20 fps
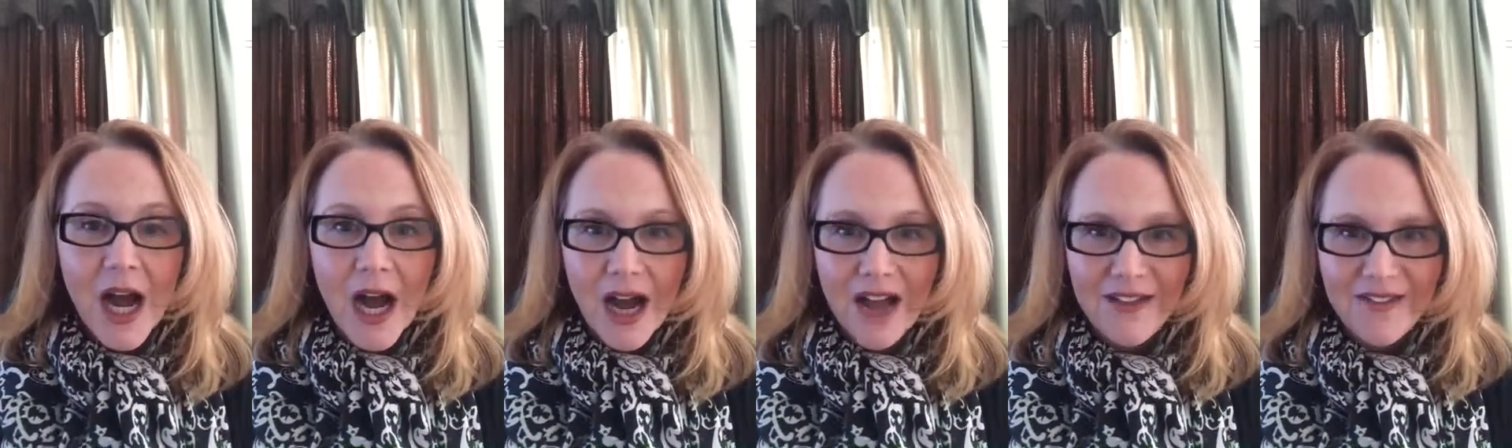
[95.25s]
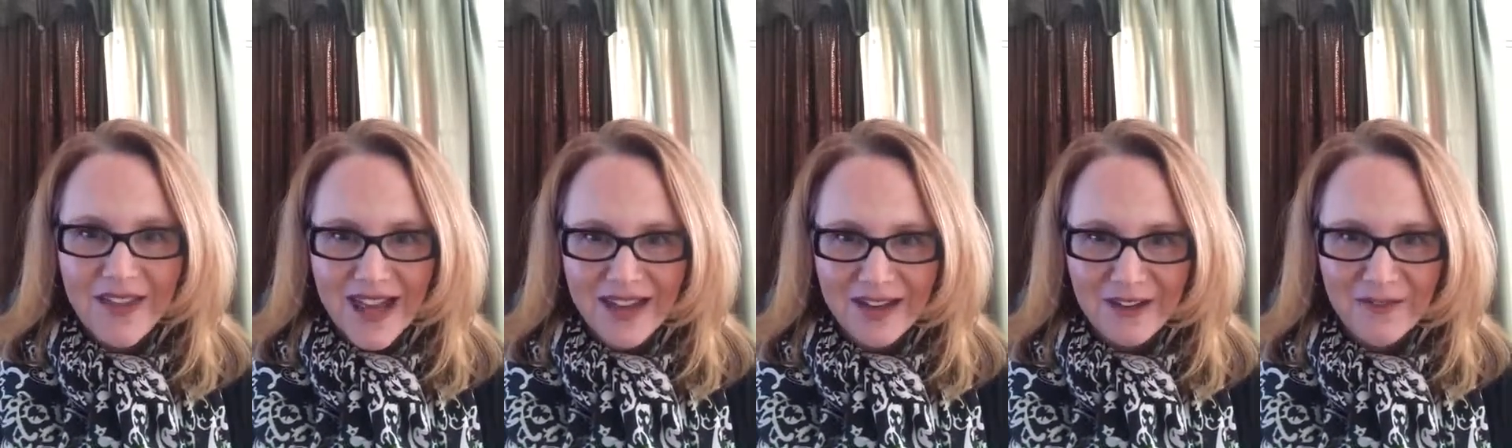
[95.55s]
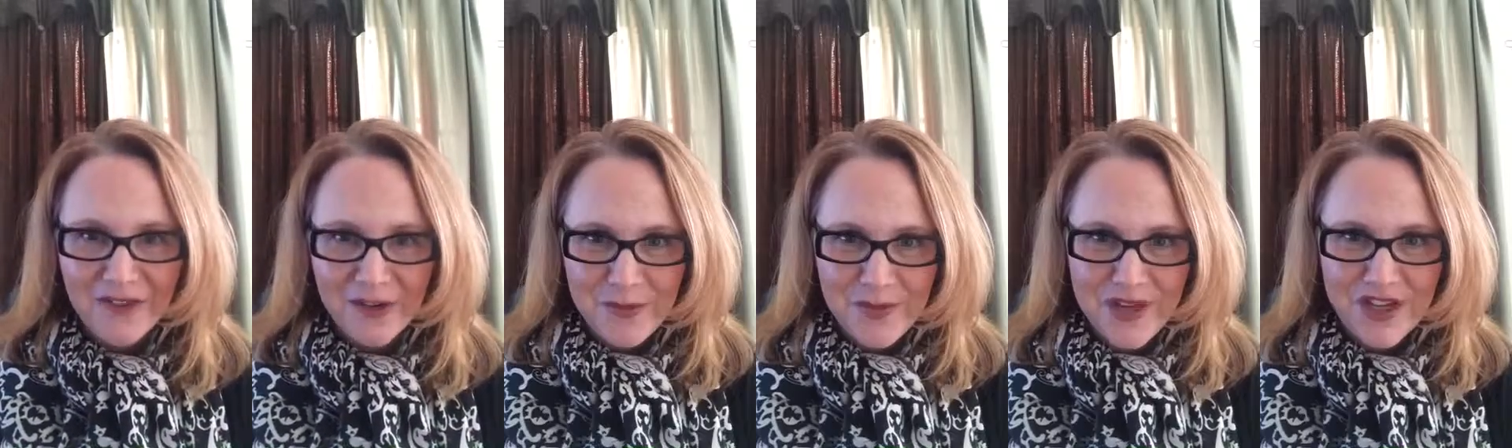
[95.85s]
on that
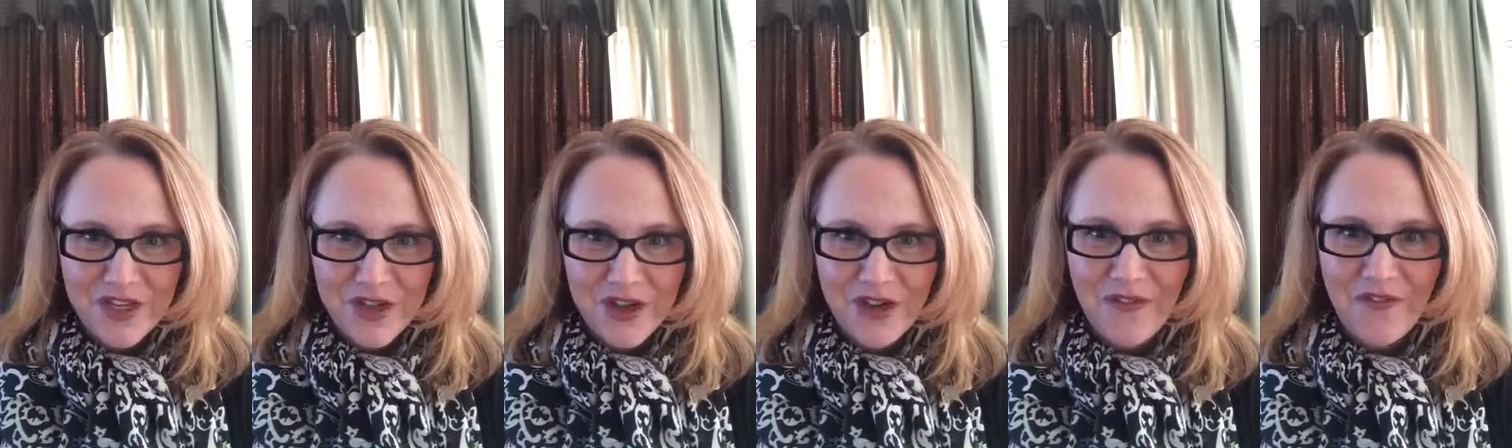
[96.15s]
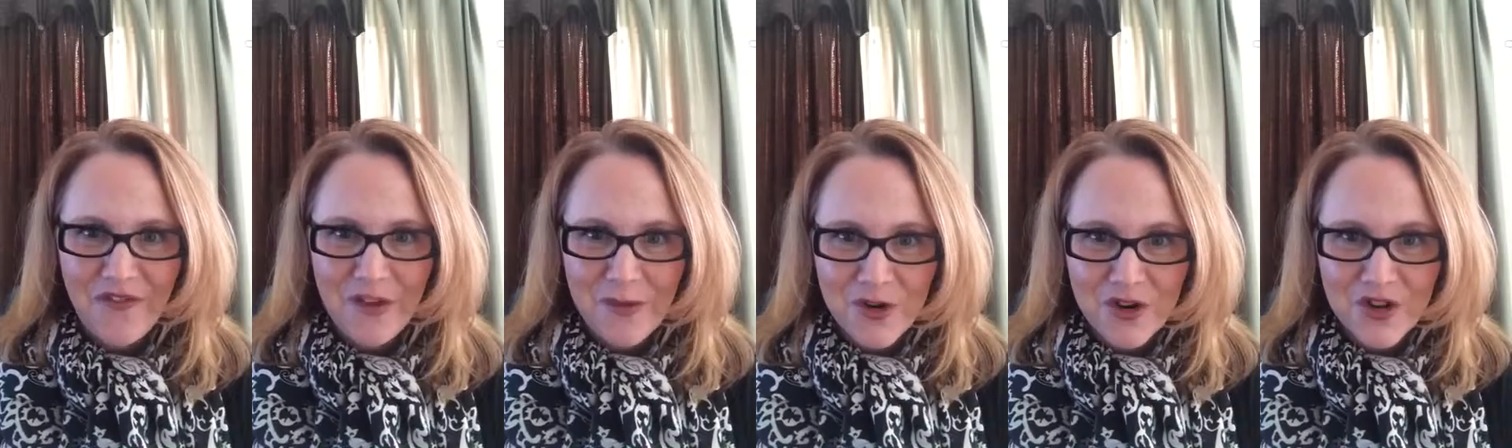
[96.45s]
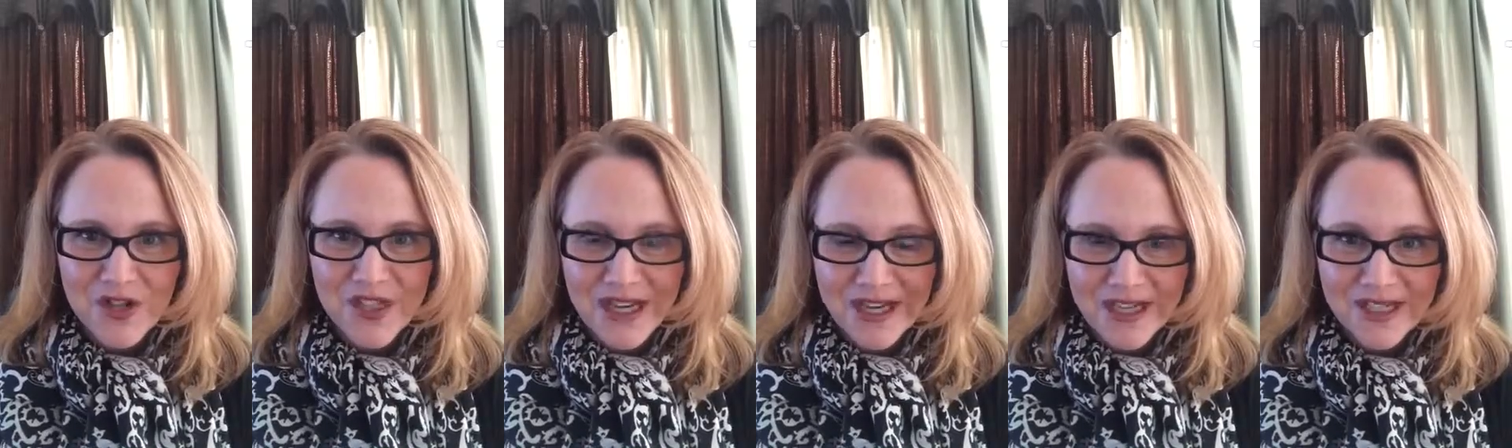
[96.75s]
information from
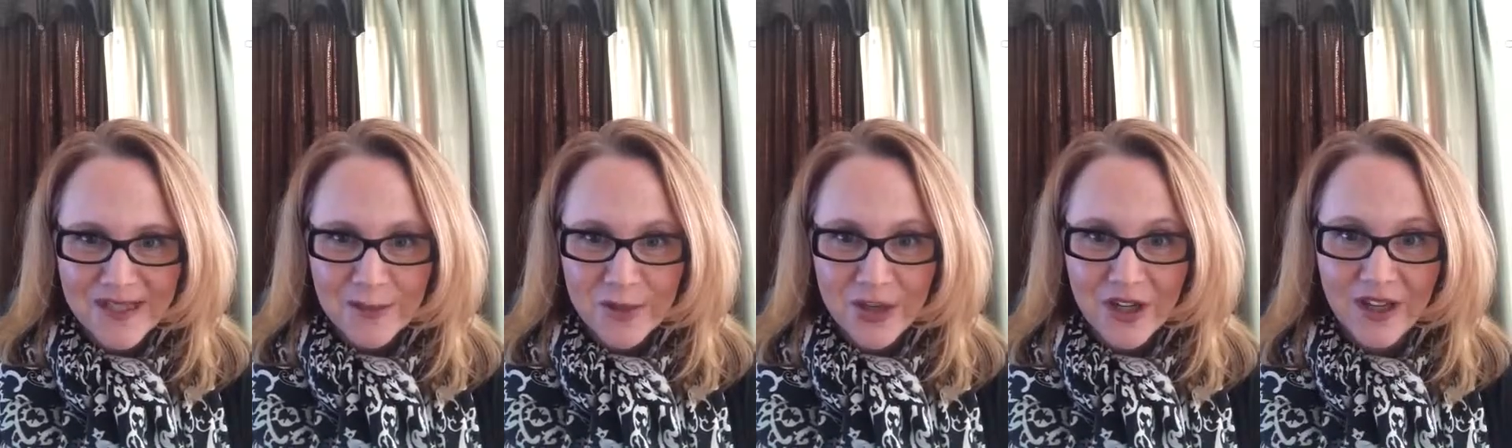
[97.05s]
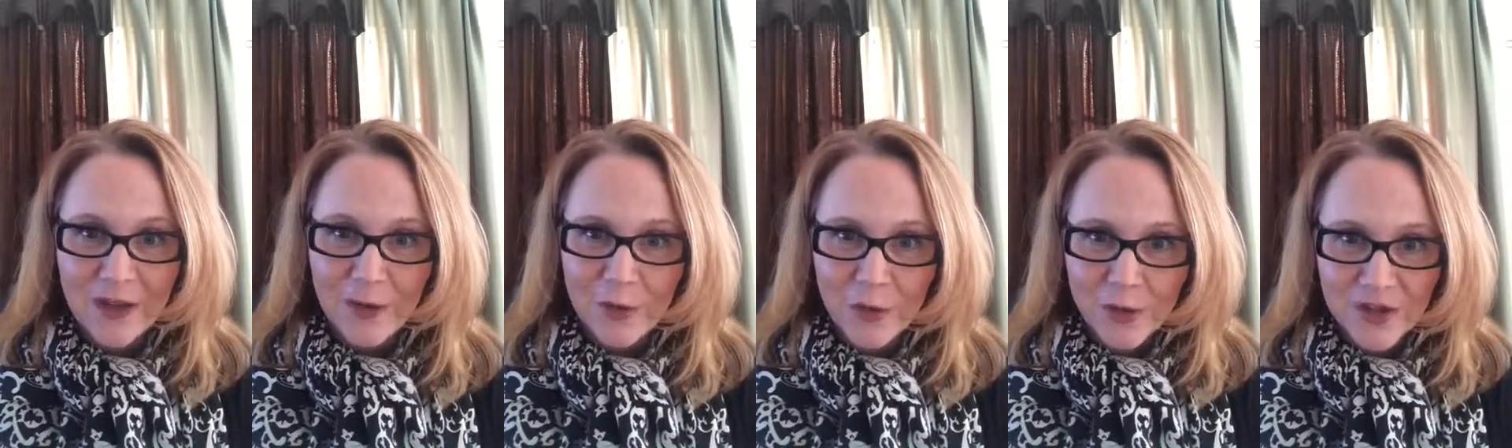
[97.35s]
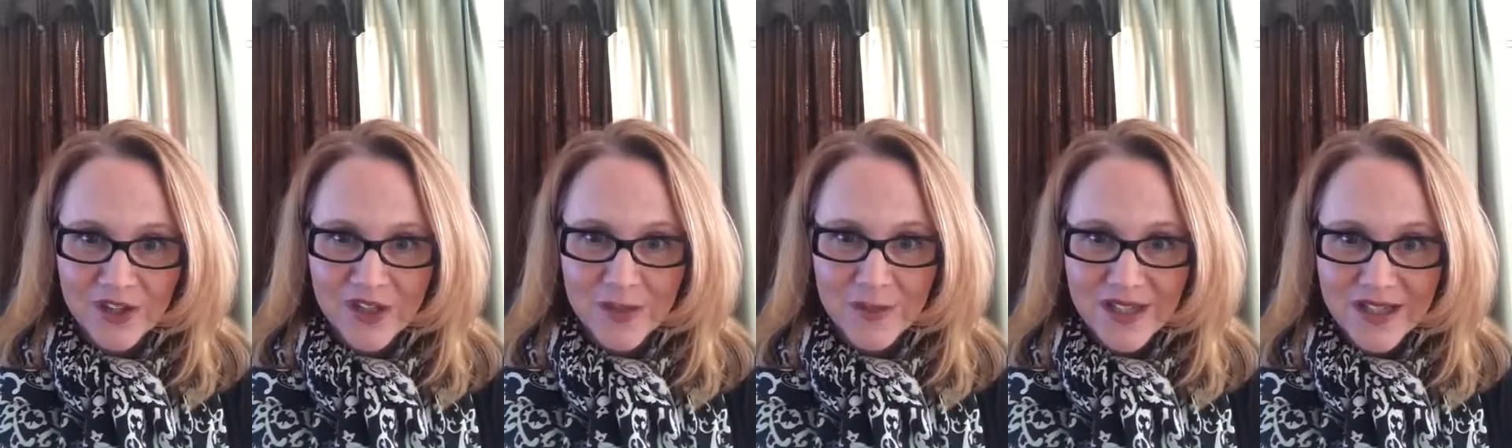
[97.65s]
your textbook in
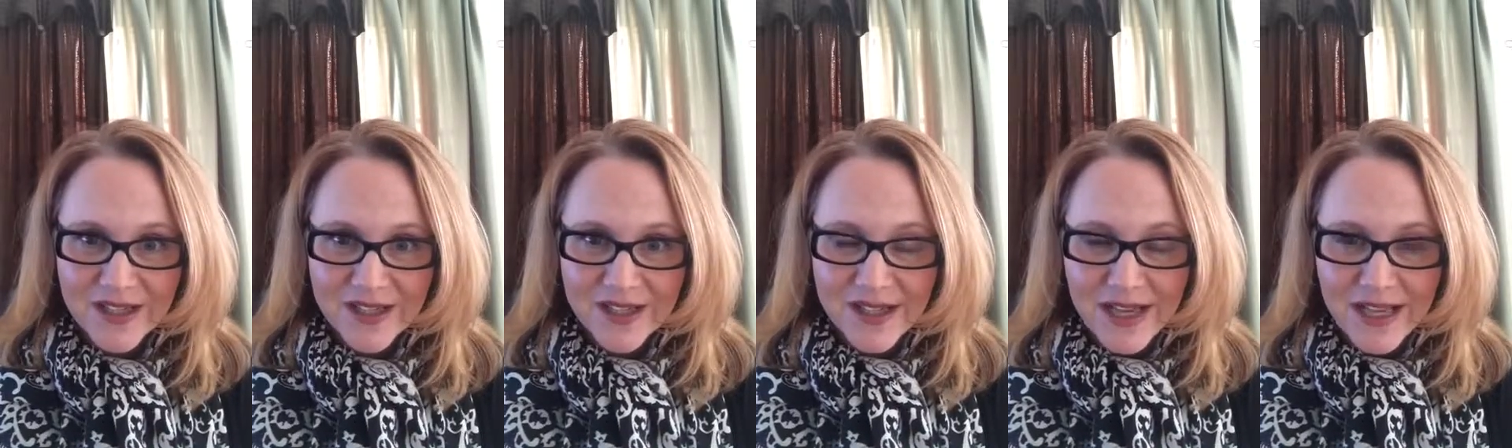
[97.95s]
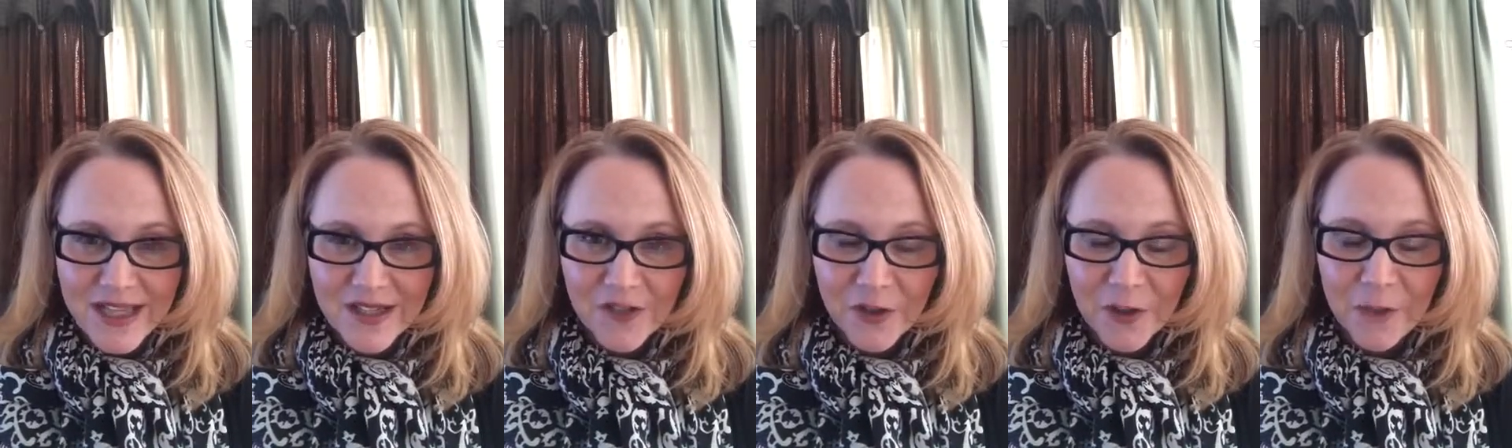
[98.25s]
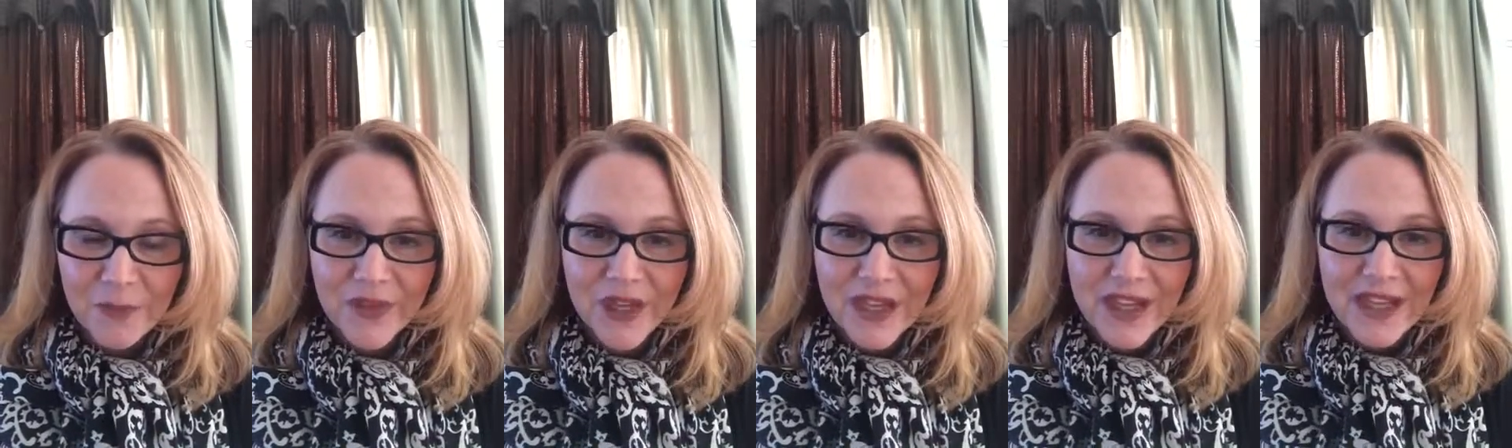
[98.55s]
order to be
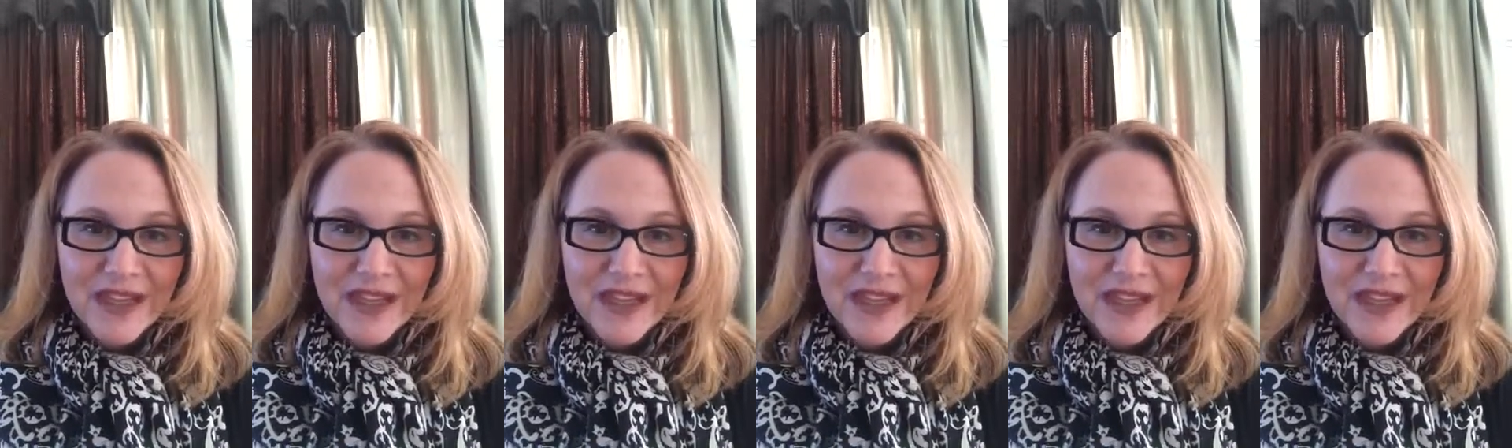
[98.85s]
successful.